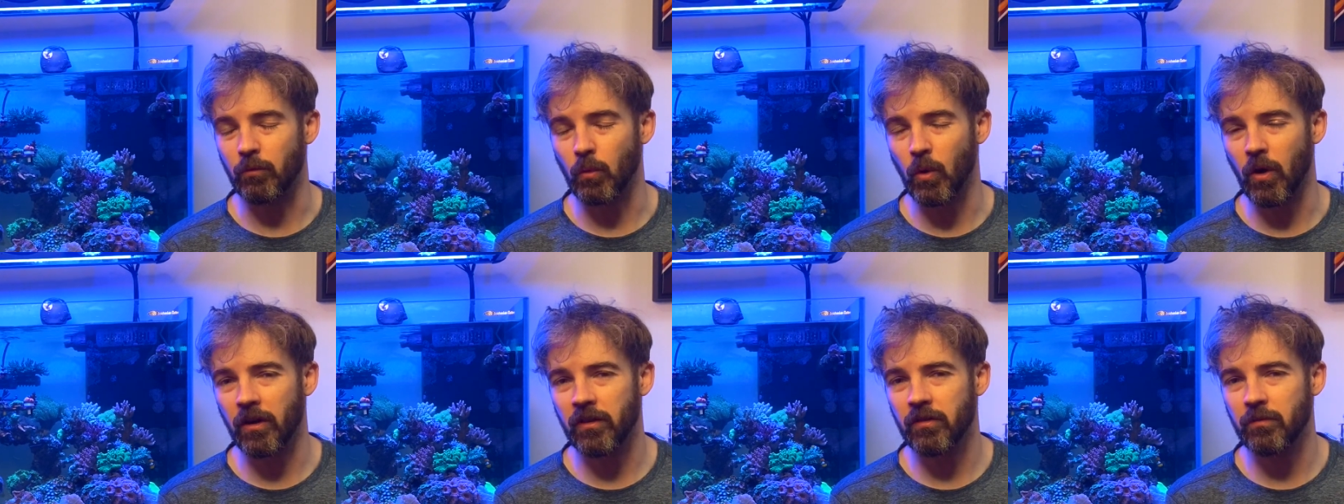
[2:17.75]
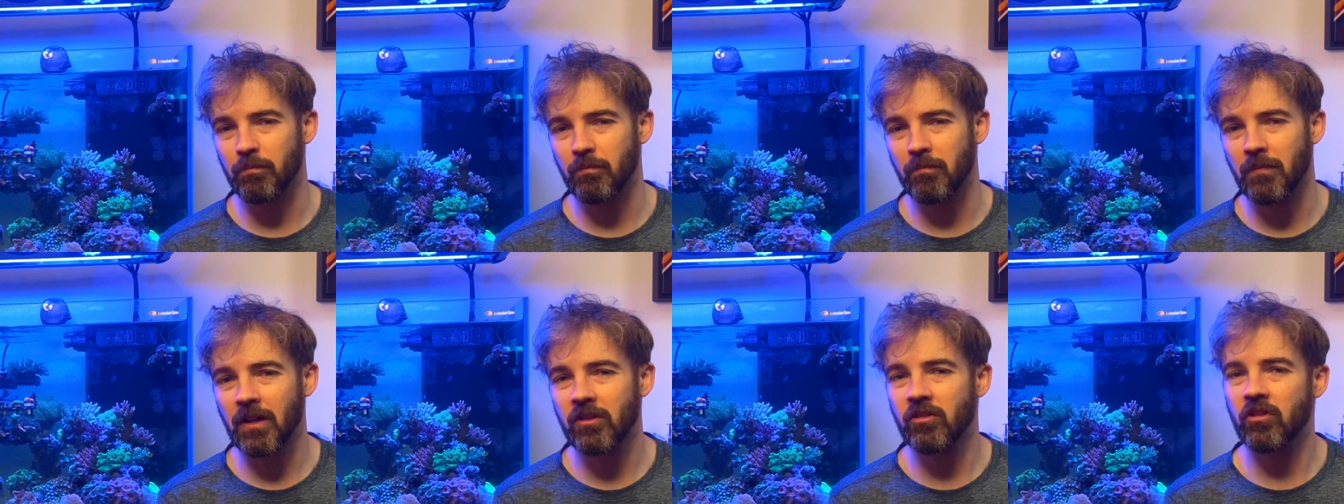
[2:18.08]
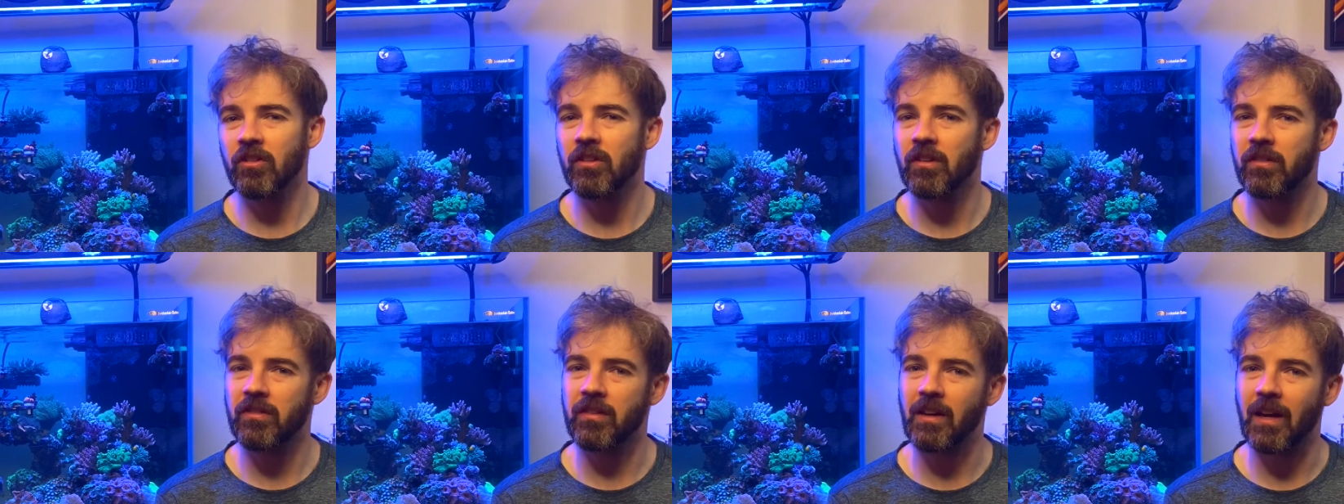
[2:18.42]
works much in
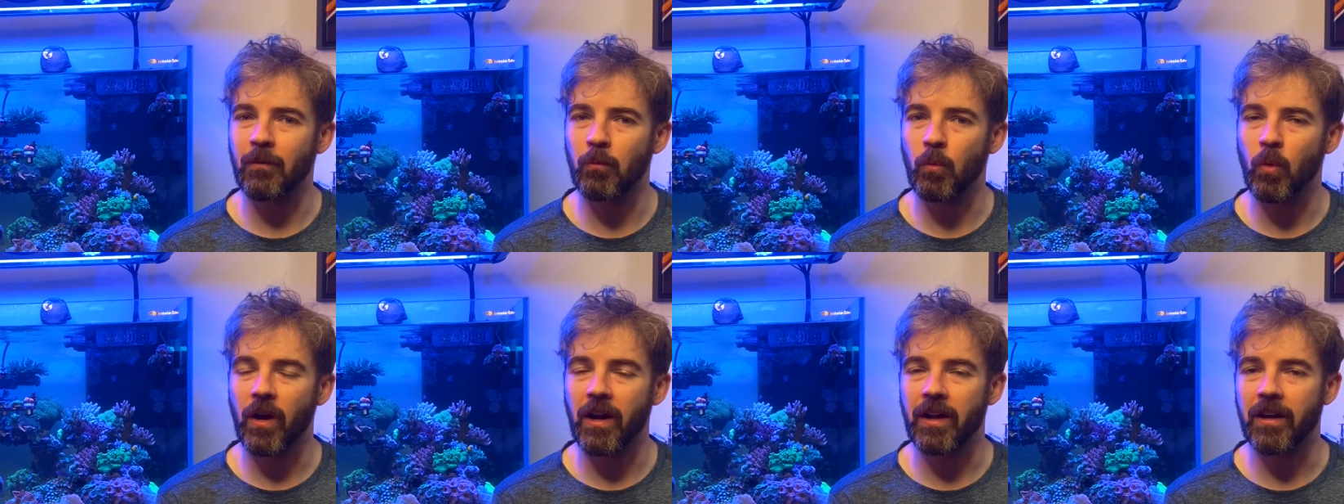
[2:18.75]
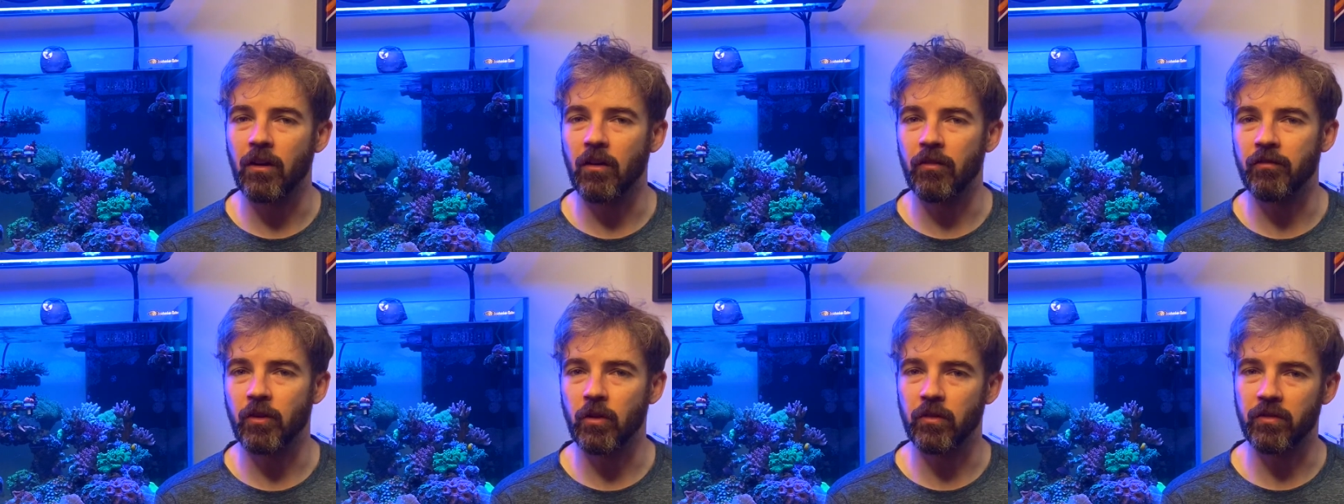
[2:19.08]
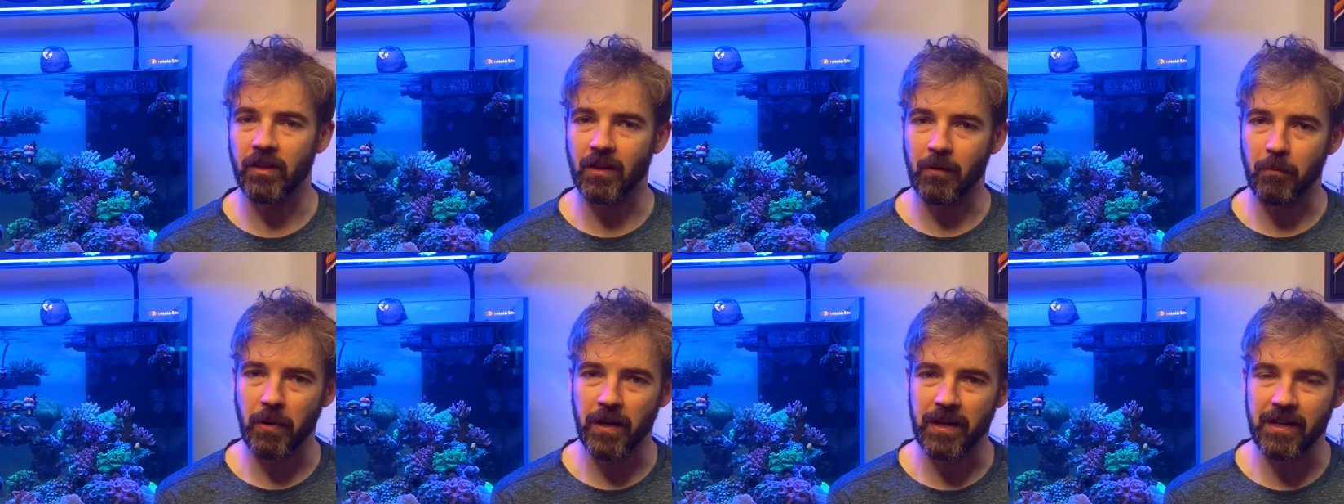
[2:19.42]
the same way of
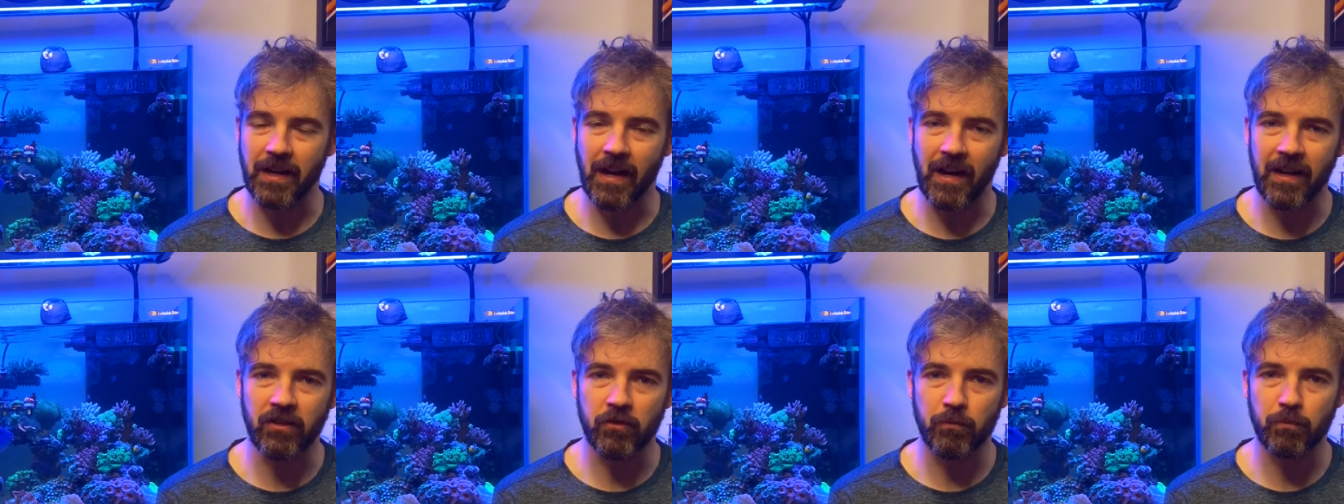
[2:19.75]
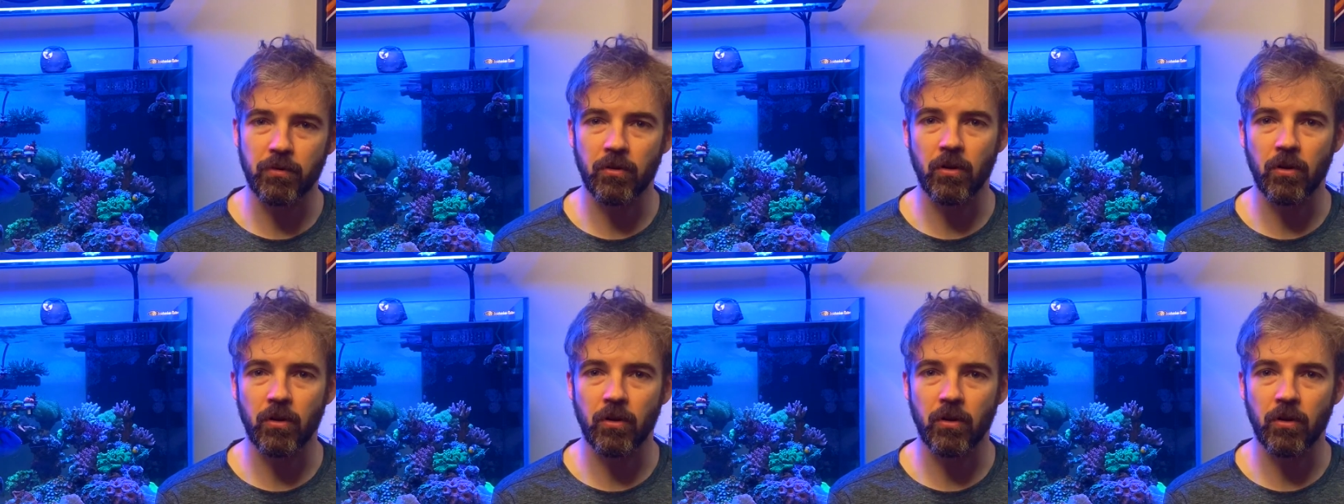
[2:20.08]
using a pH